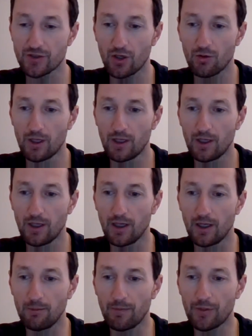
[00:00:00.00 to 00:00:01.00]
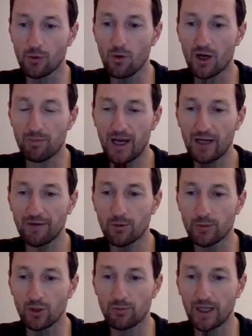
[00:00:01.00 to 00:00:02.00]
So through our
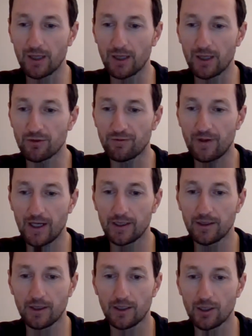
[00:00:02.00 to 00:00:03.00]
platform, you'll be able to find